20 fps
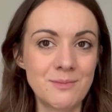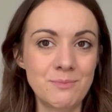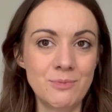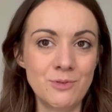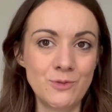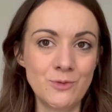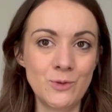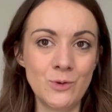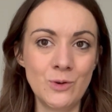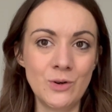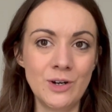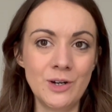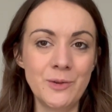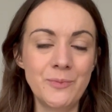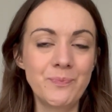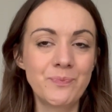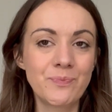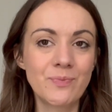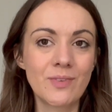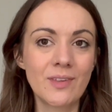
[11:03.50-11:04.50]
before,
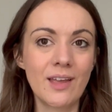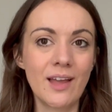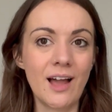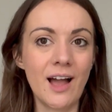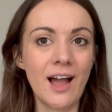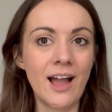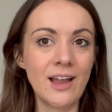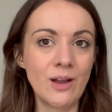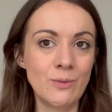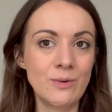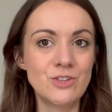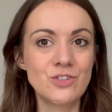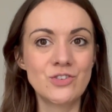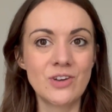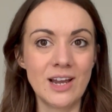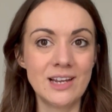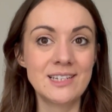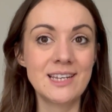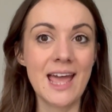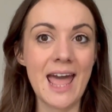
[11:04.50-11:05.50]
I always
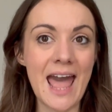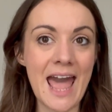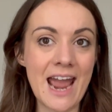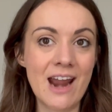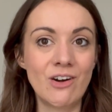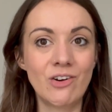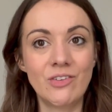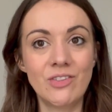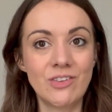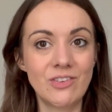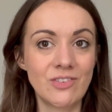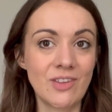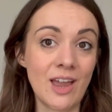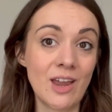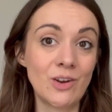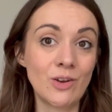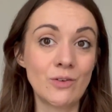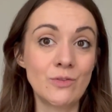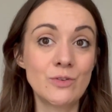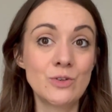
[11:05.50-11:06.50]
try to err on the
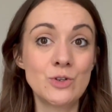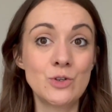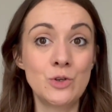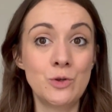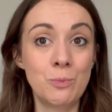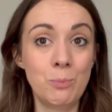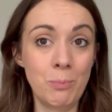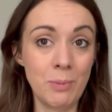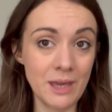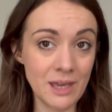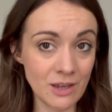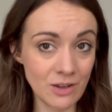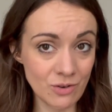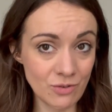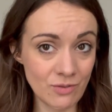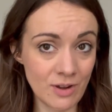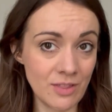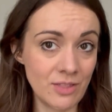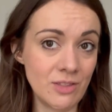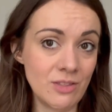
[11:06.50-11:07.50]
side of too big
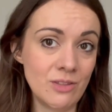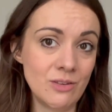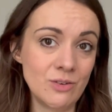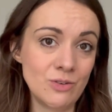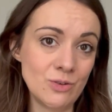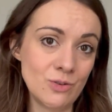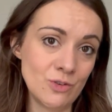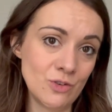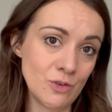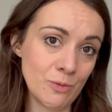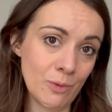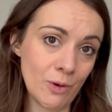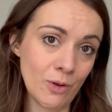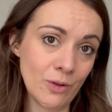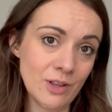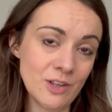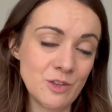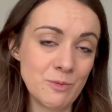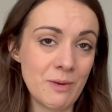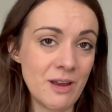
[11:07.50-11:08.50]
rather than too small,
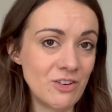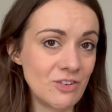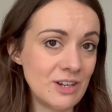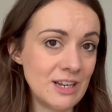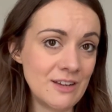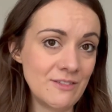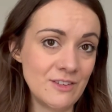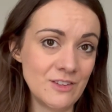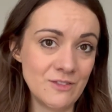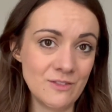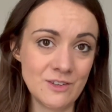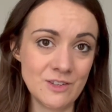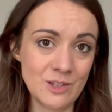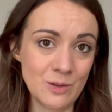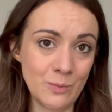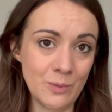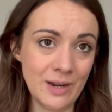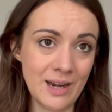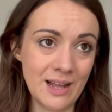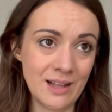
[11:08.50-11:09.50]
especially if it's for
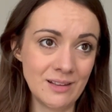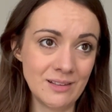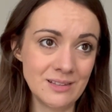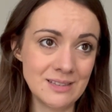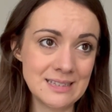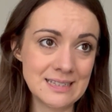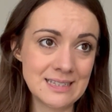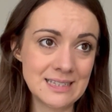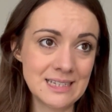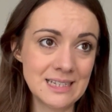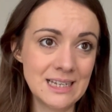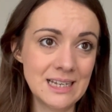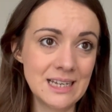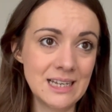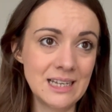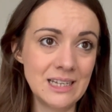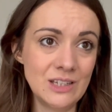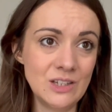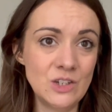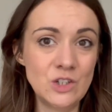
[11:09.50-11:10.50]
someone else.
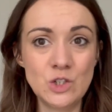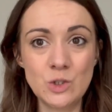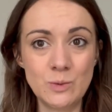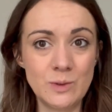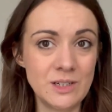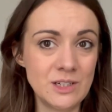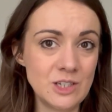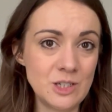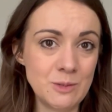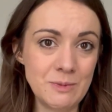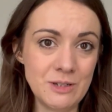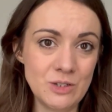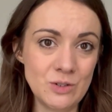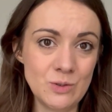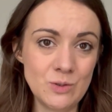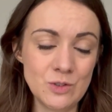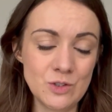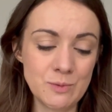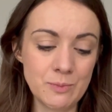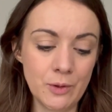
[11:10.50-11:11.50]
You don't want it to be
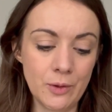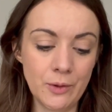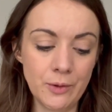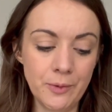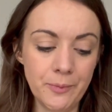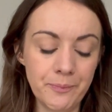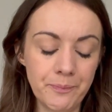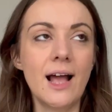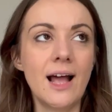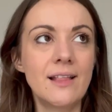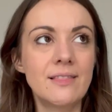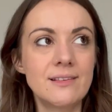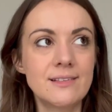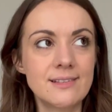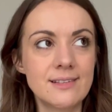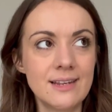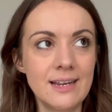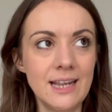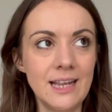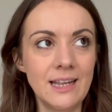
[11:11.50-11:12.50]
too small. And the
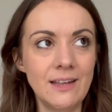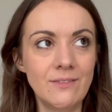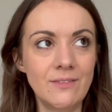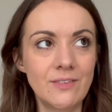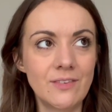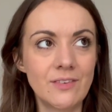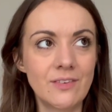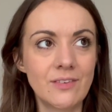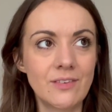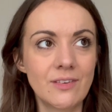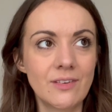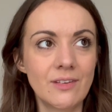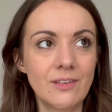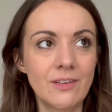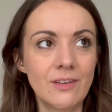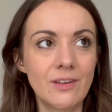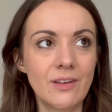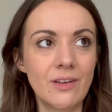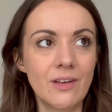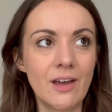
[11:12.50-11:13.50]
sleeves,
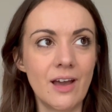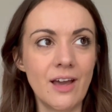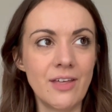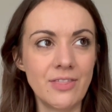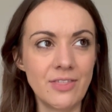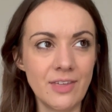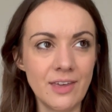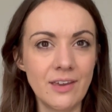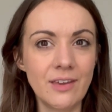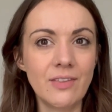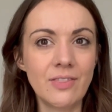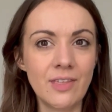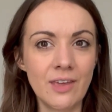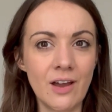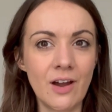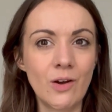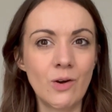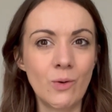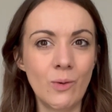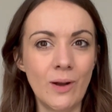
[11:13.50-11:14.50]
I think they
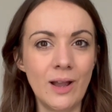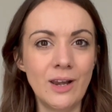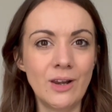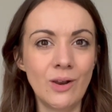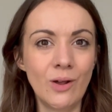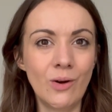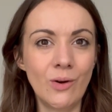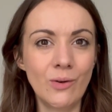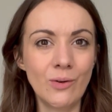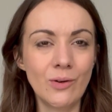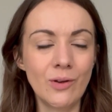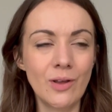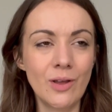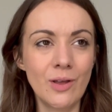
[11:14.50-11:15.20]
are quite long,